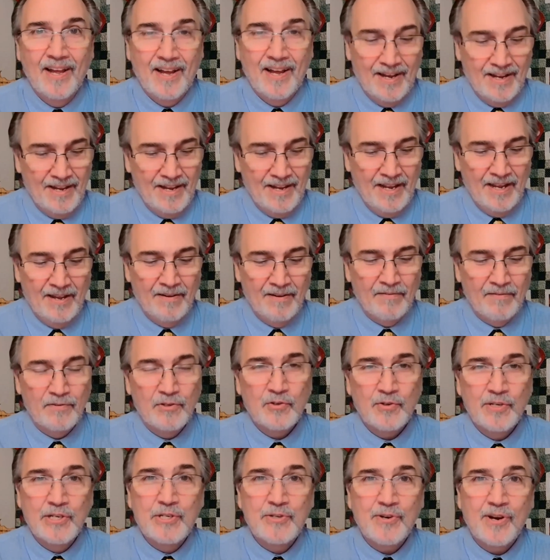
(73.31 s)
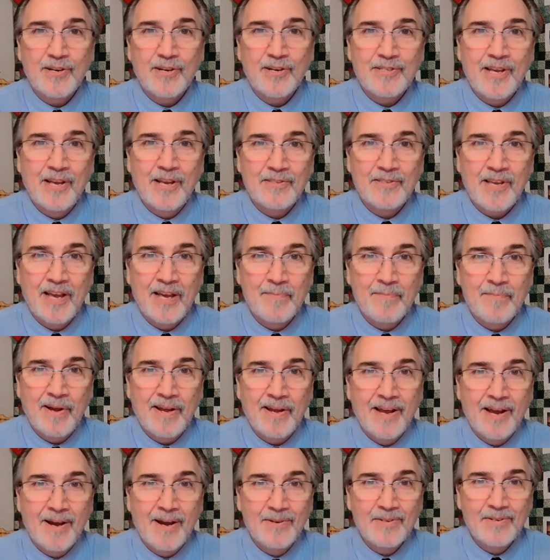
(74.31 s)
I have tree trucks outside my
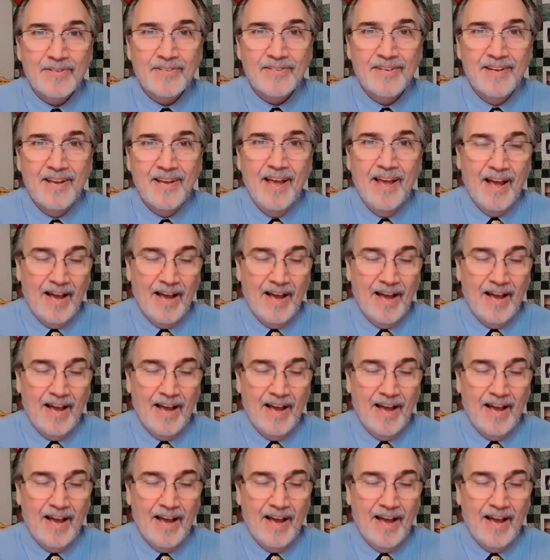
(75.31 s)
house.